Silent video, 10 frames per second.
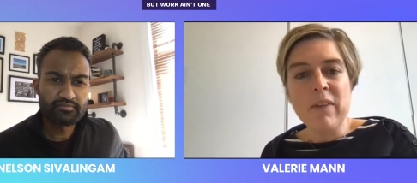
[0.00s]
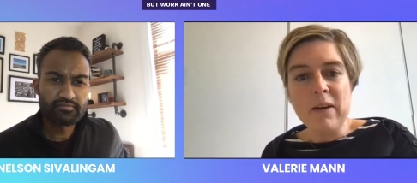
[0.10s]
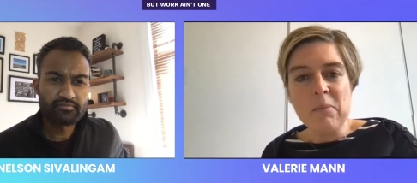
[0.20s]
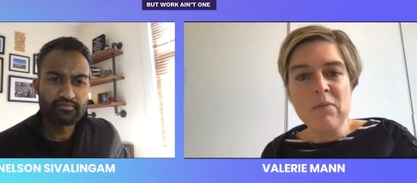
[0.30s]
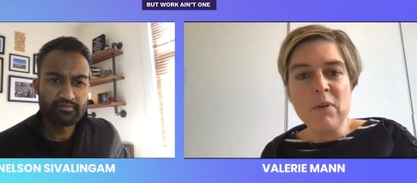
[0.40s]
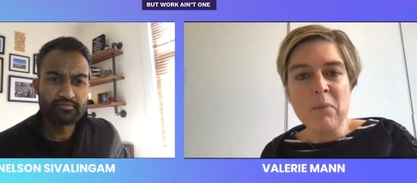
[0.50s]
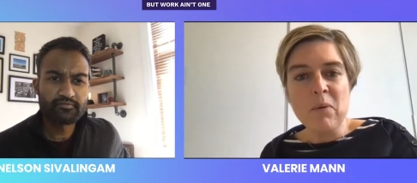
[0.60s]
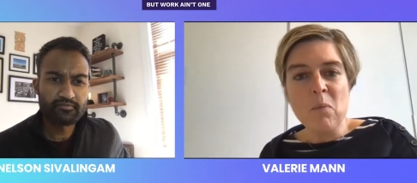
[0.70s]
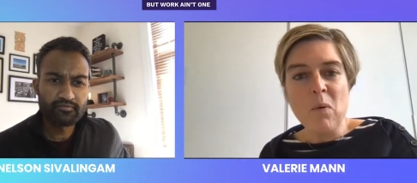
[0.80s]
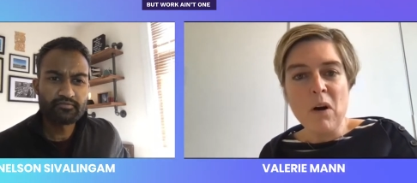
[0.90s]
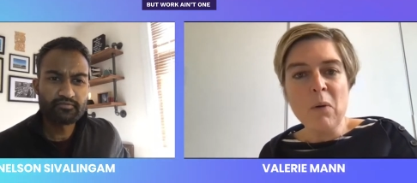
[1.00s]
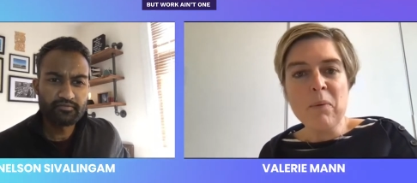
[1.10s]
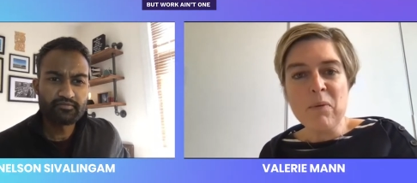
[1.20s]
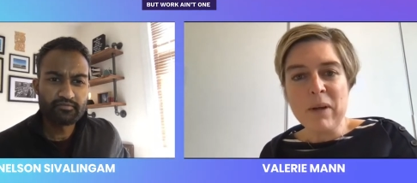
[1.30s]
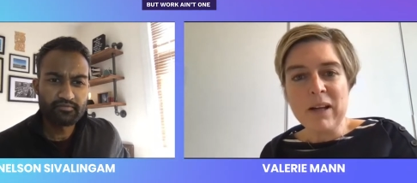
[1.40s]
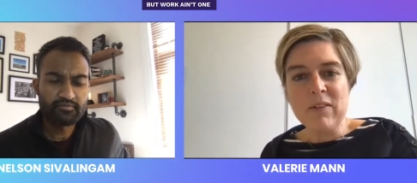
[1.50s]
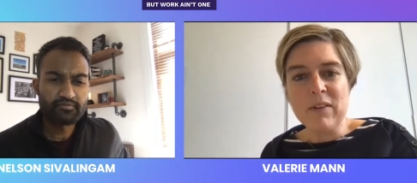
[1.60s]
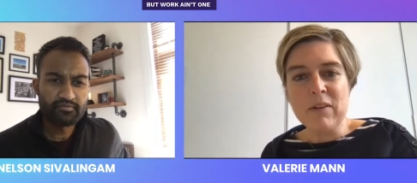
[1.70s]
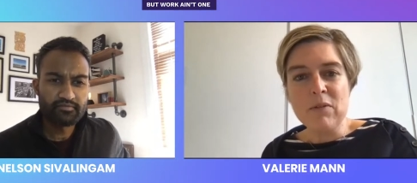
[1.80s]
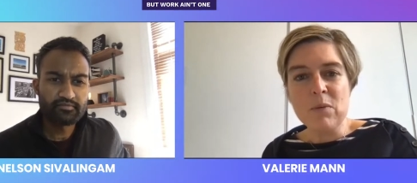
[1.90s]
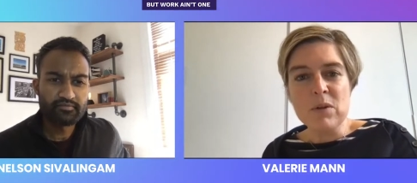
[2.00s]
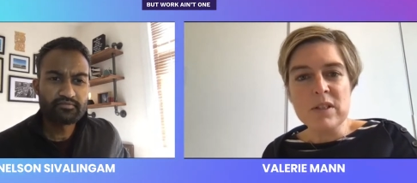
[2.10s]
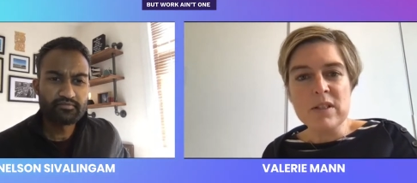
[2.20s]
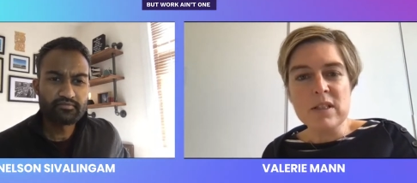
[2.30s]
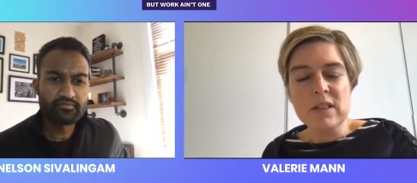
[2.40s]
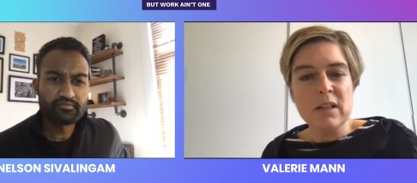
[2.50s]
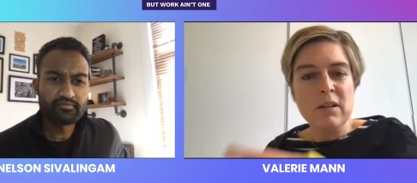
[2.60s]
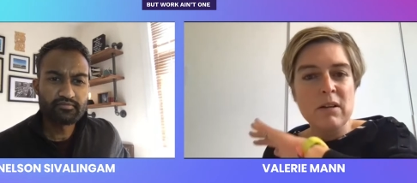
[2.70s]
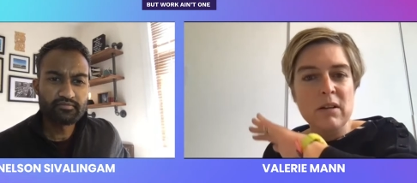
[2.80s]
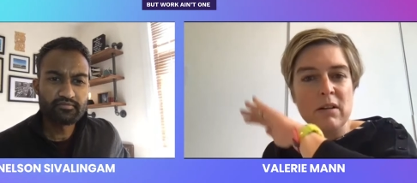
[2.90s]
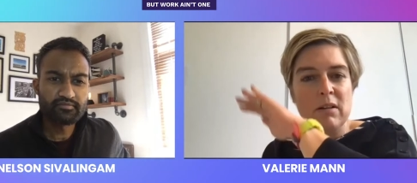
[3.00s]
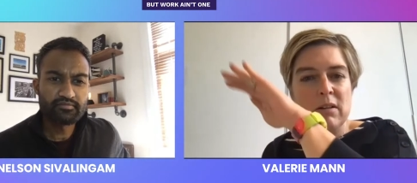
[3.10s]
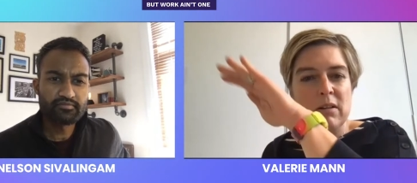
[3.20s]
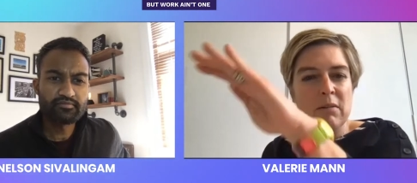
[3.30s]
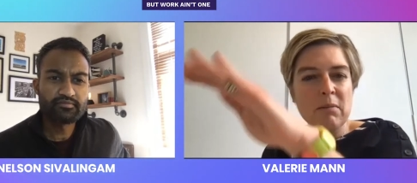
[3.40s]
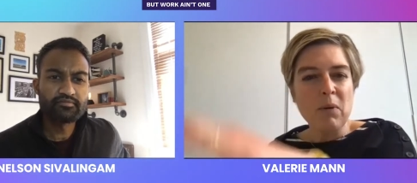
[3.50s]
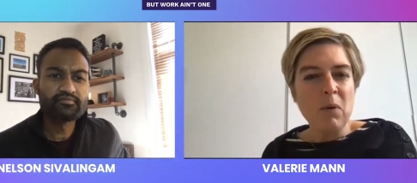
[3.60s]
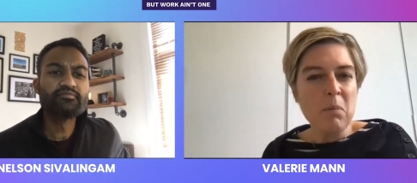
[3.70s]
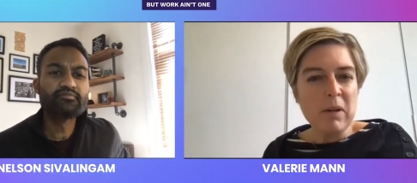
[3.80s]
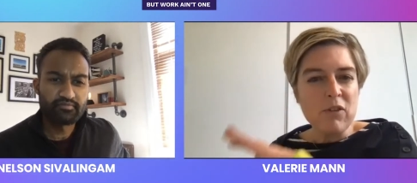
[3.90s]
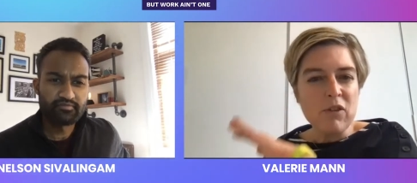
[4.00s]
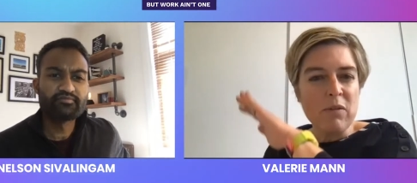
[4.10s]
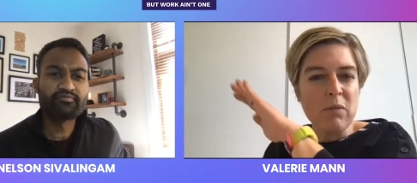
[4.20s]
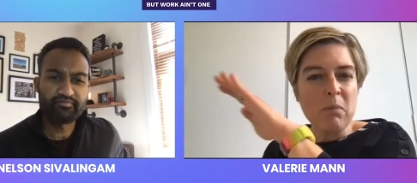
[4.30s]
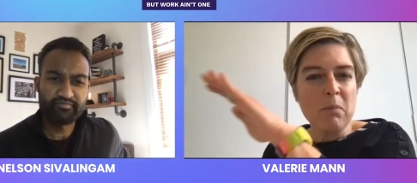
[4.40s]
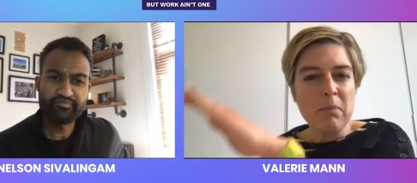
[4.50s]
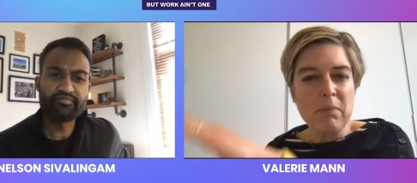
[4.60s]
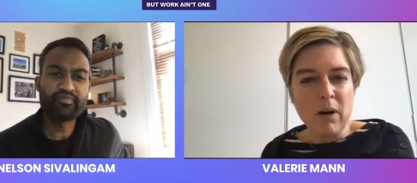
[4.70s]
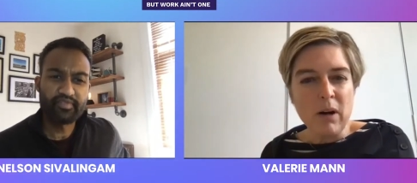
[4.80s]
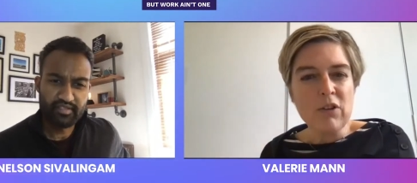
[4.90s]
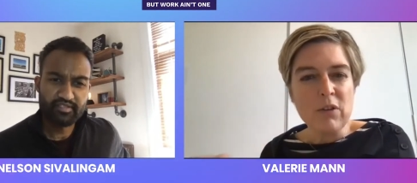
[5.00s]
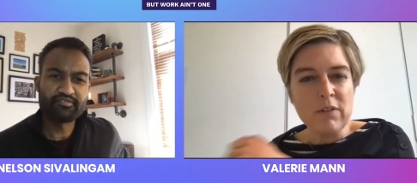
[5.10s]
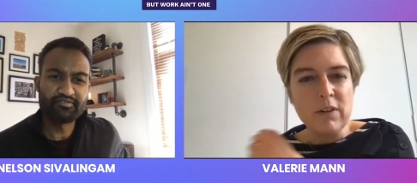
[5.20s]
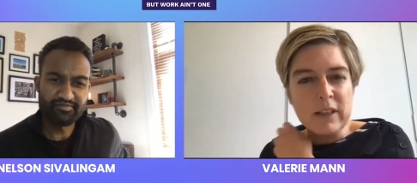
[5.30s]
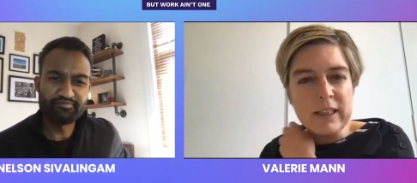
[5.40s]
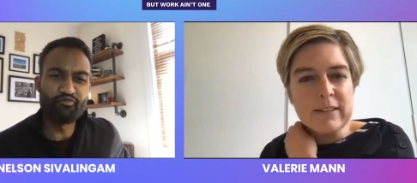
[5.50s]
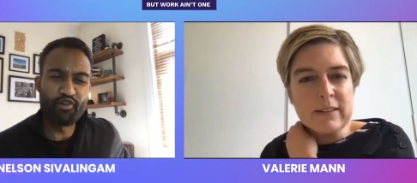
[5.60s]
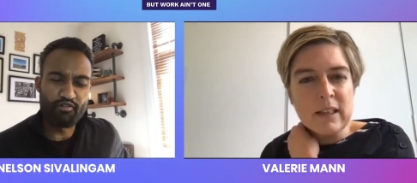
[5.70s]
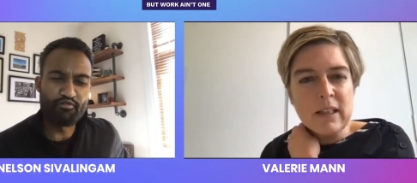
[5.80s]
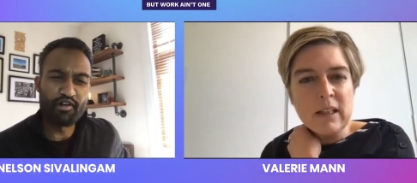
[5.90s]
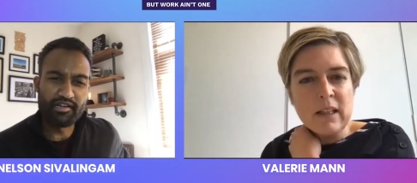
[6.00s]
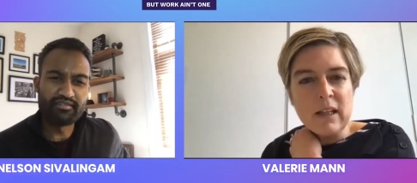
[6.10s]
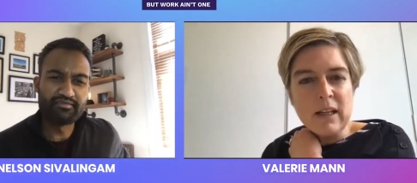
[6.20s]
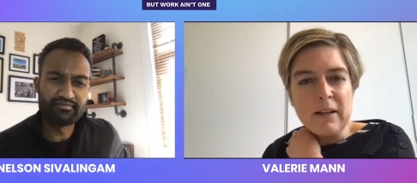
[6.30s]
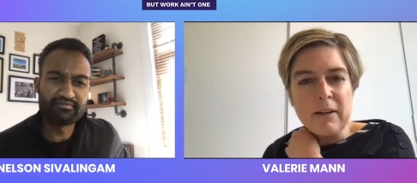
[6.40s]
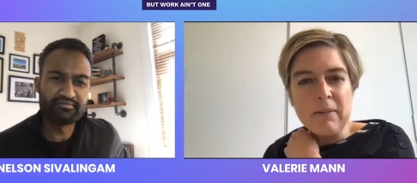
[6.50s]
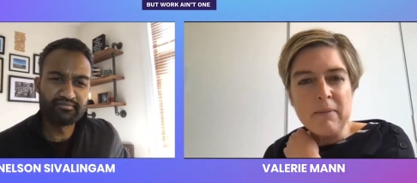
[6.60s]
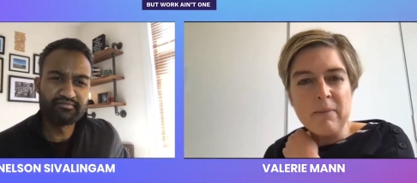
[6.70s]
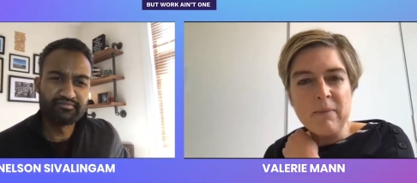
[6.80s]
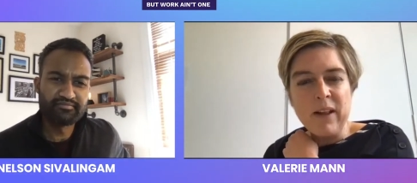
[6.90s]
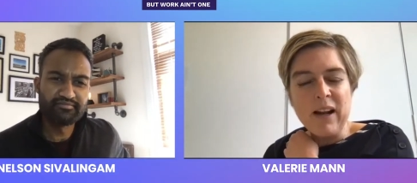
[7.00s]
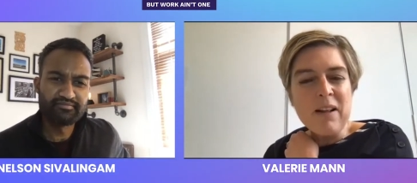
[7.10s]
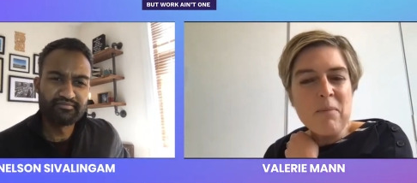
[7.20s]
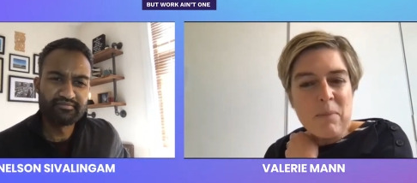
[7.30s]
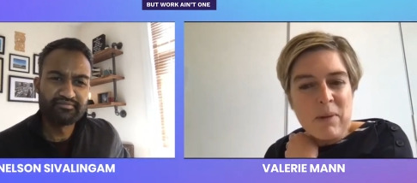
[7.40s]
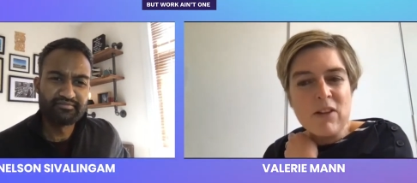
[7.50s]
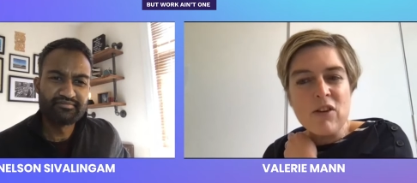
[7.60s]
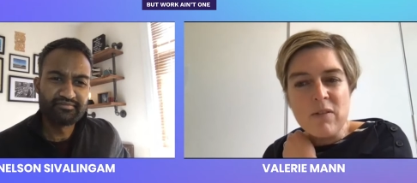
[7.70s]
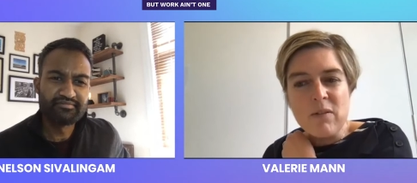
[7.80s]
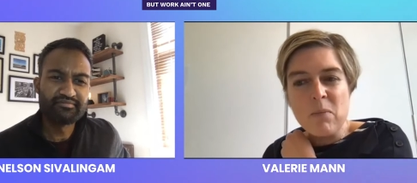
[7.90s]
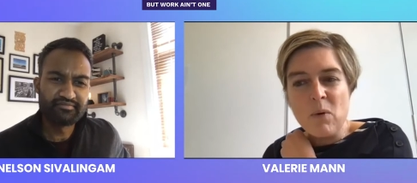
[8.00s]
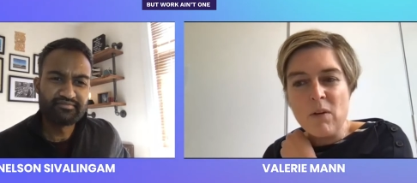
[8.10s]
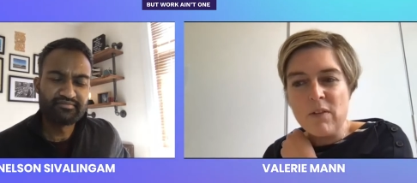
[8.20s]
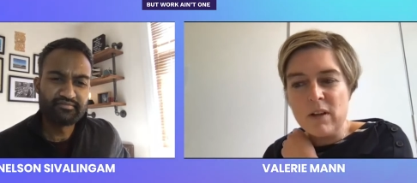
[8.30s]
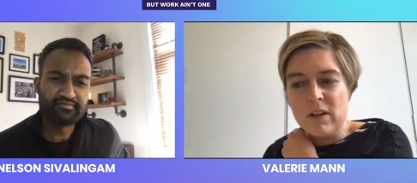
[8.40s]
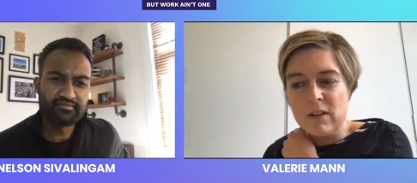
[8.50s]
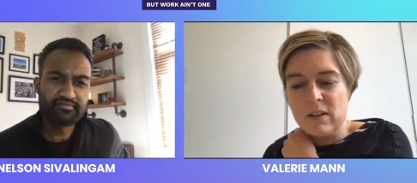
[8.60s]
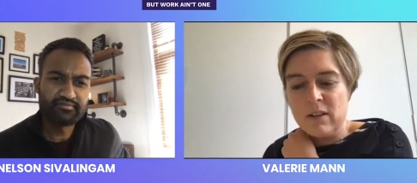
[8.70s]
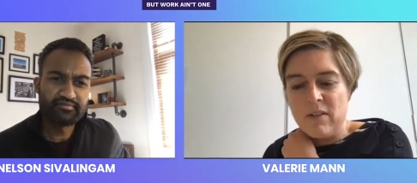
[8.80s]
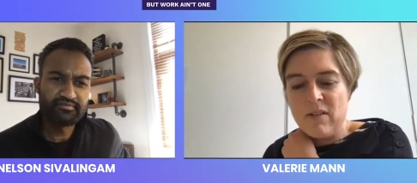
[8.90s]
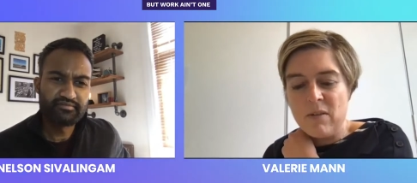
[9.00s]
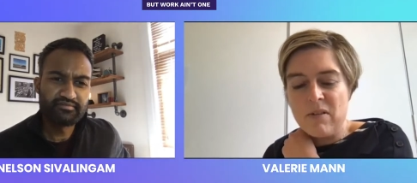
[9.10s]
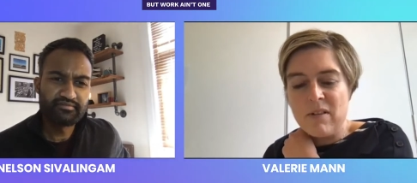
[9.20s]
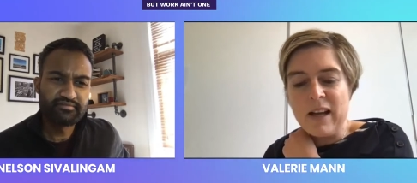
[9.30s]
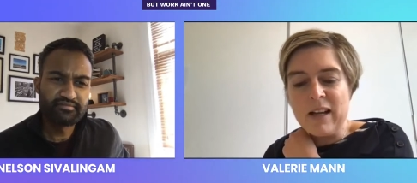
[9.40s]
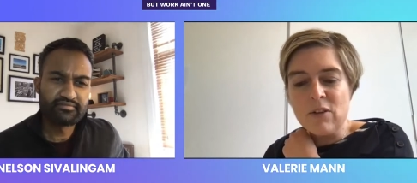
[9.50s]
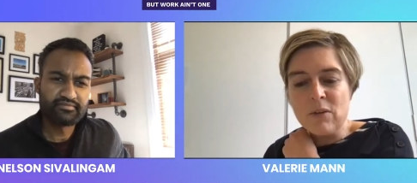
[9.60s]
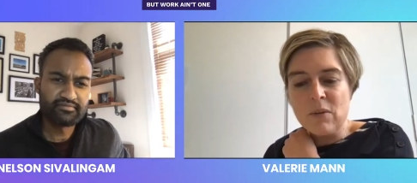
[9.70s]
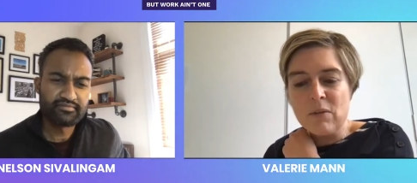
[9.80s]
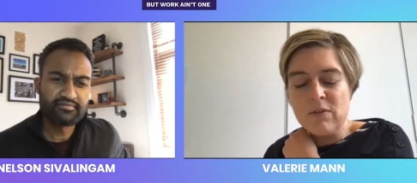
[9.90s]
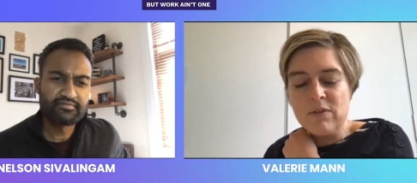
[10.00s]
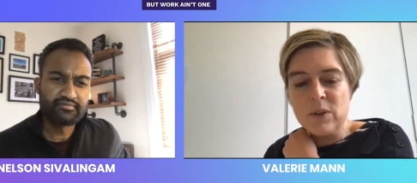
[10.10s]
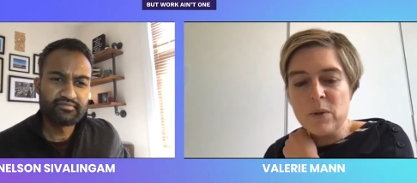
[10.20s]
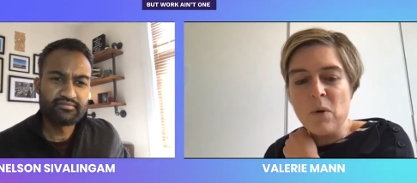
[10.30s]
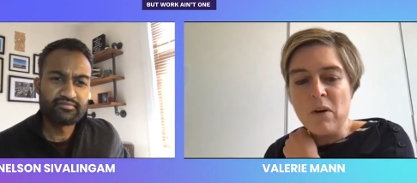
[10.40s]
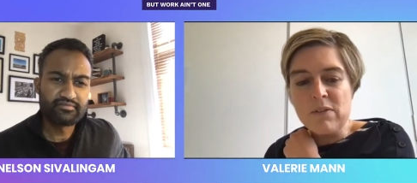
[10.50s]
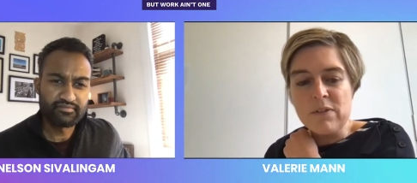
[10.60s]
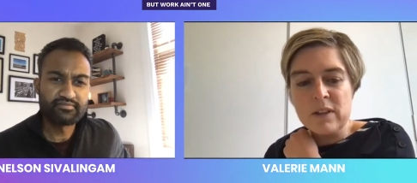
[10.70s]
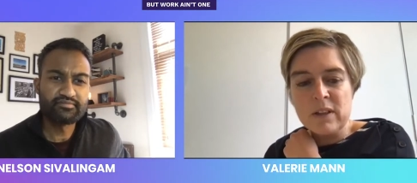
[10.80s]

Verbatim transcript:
Speaker 1: them from a work perspective would probably just brush over it
Speaker 2: right right um,
Speaker 1: i think maybe just more of a societal view of